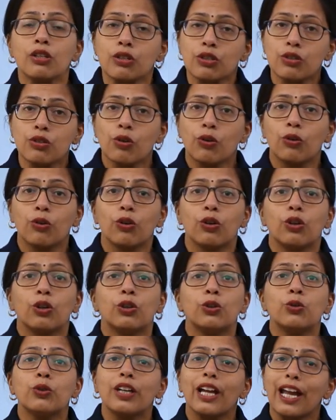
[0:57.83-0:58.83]
So,
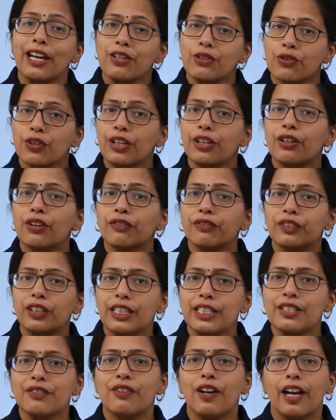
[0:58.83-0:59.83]
to get rid of
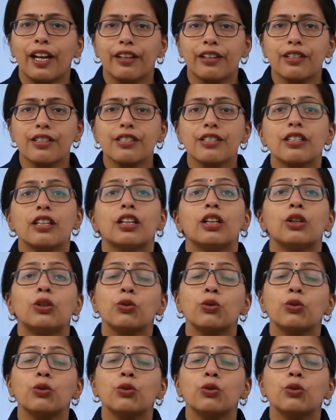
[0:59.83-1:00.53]
these virus,